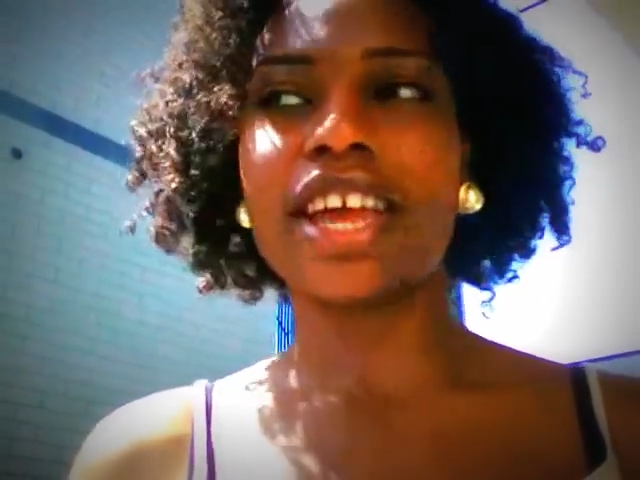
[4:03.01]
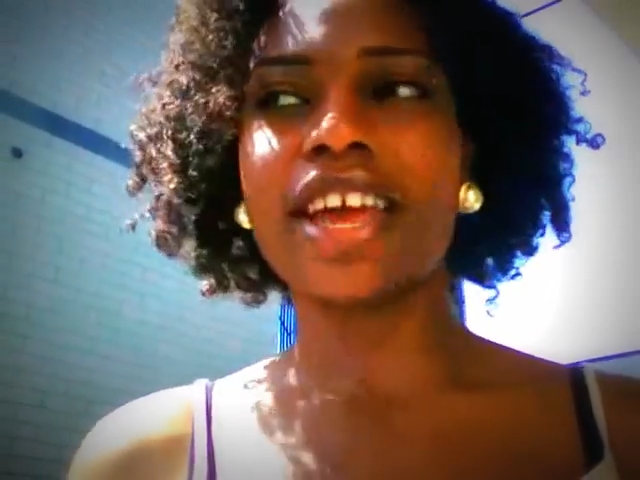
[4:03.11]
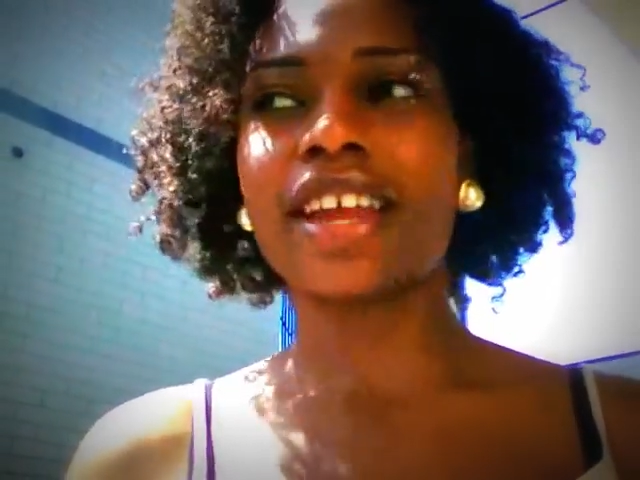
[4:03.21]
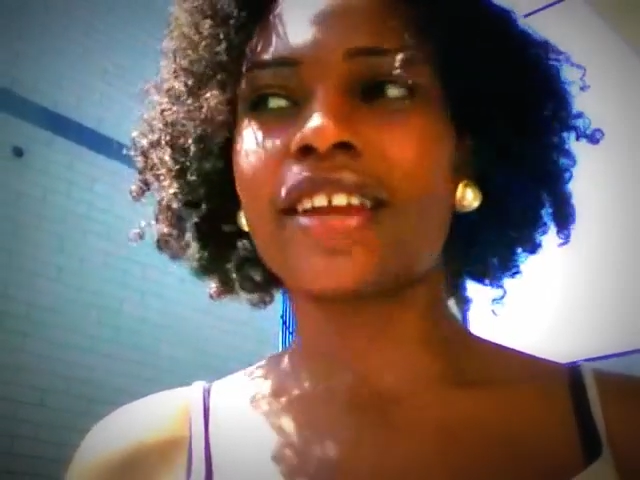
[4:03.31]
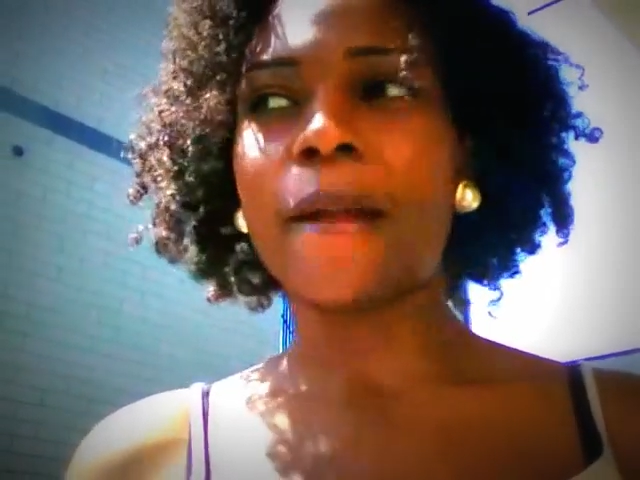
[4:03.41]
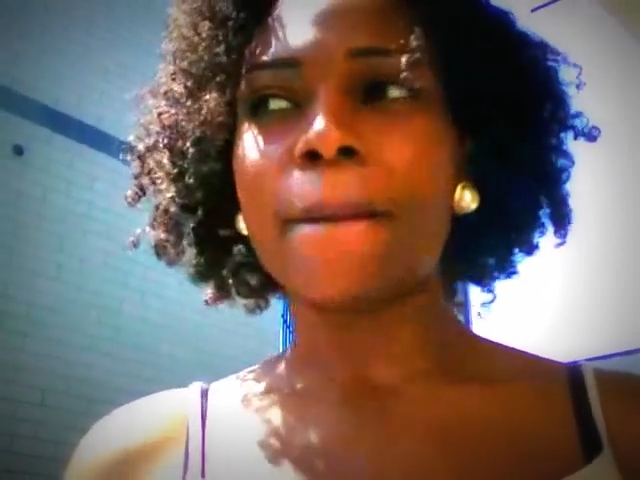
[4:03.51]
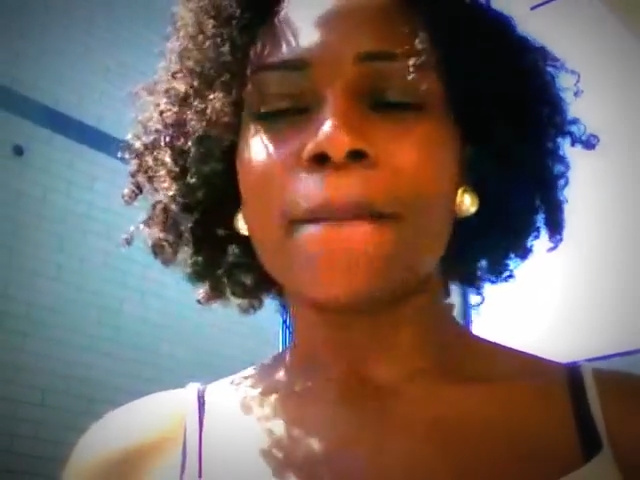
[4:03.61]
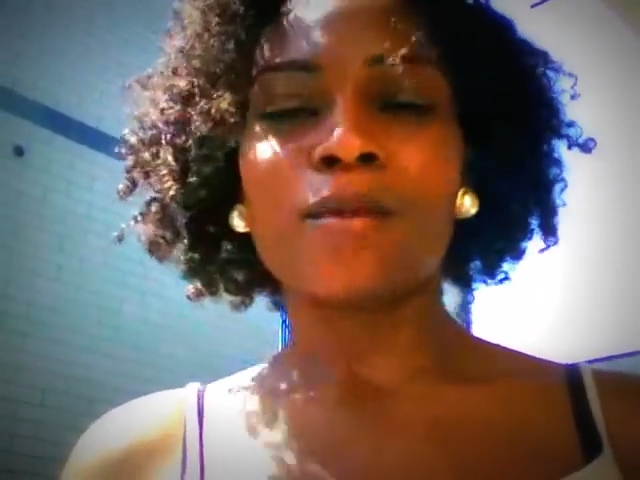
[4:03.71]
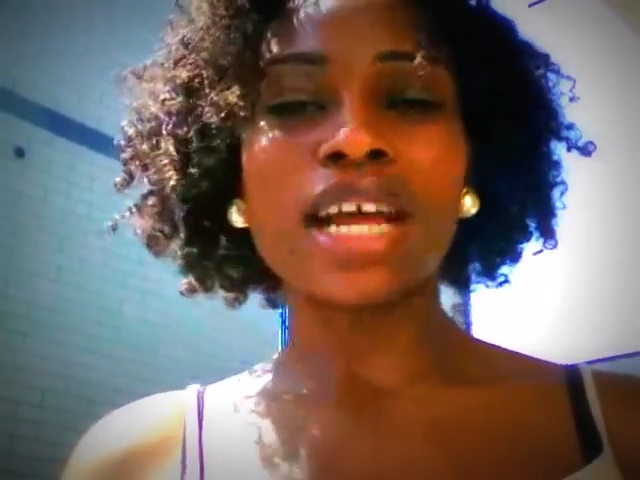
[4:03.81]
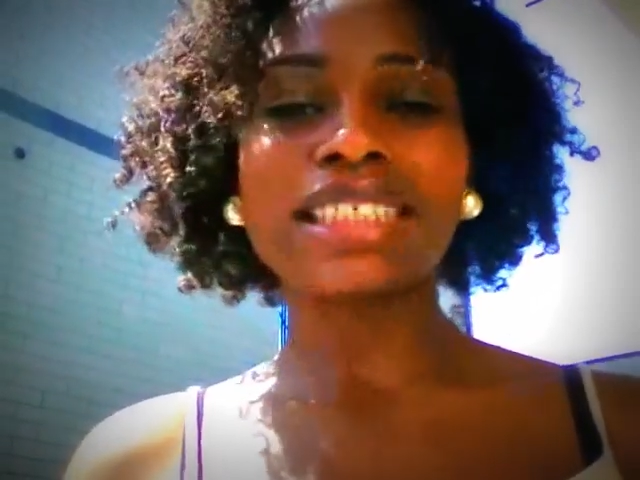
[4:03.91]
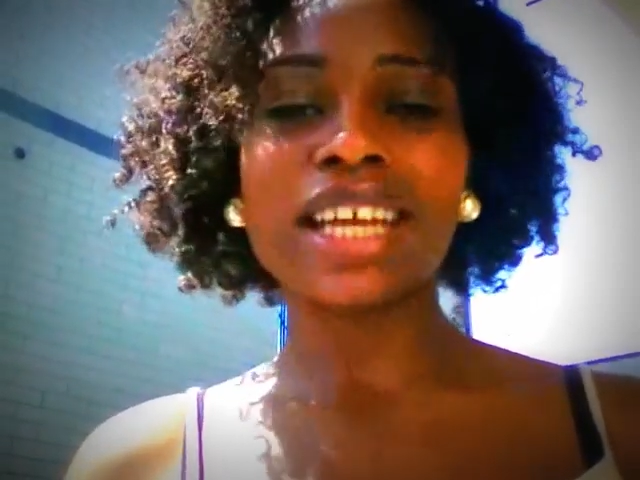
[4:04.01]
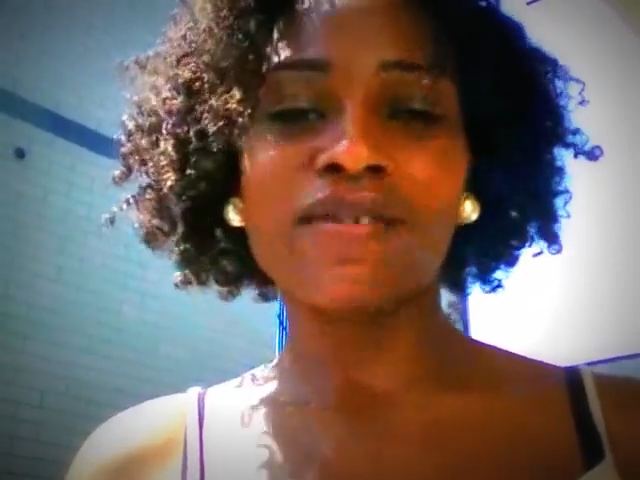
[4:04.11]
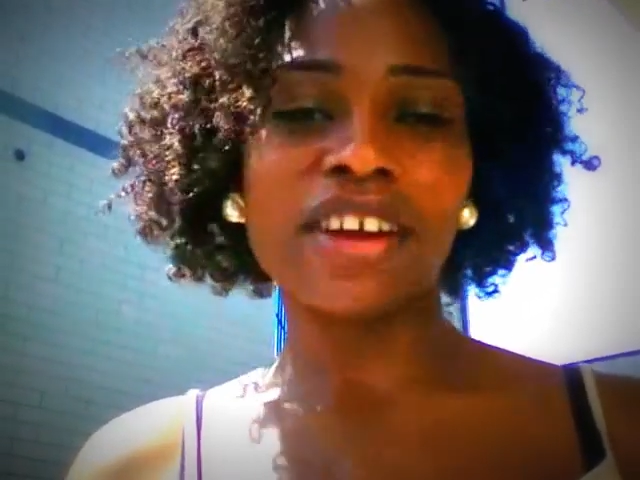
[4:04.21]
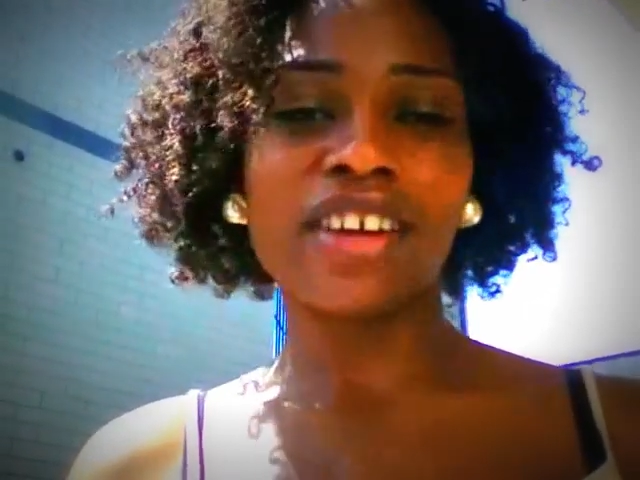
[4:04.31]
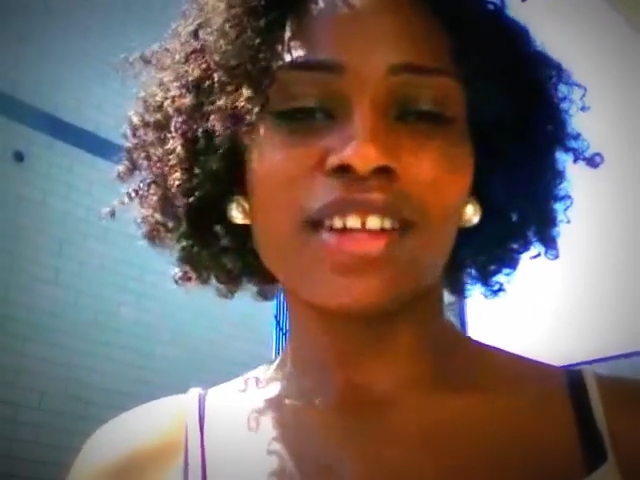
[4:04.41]
And when I
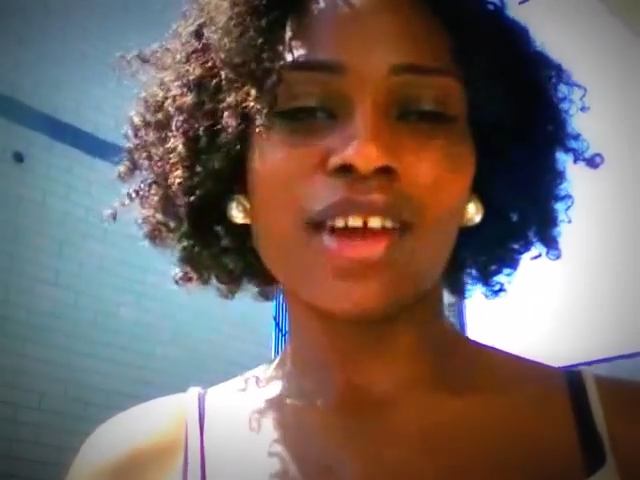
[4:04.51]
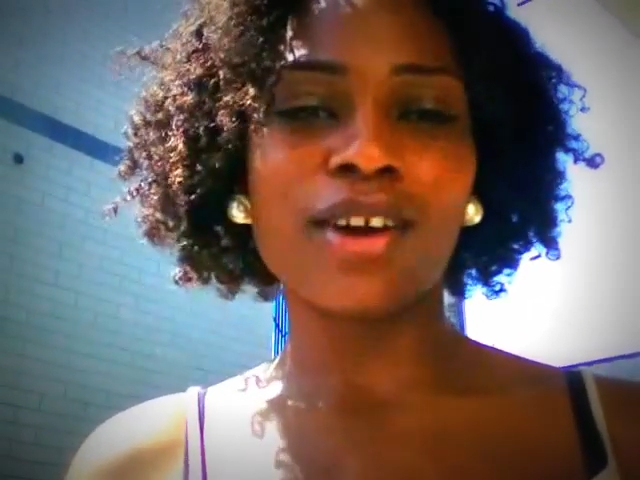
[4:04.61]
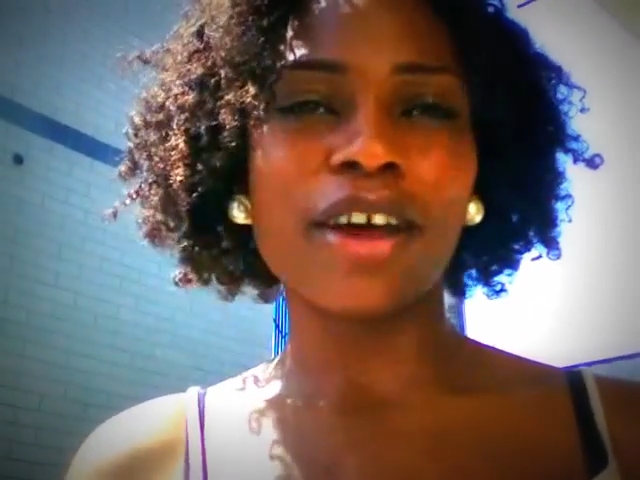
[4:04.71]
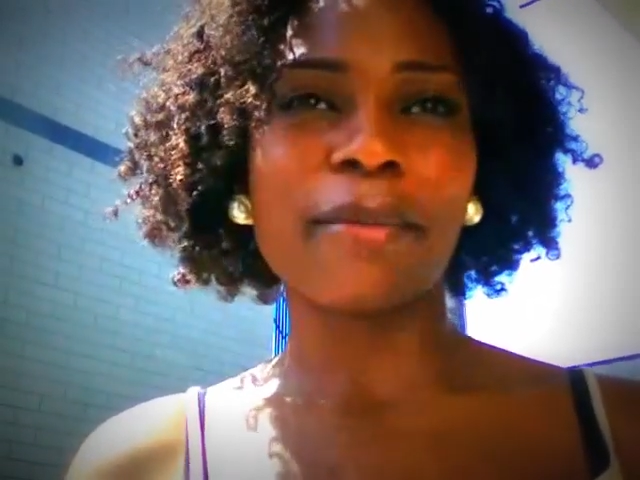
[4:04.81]
say very low,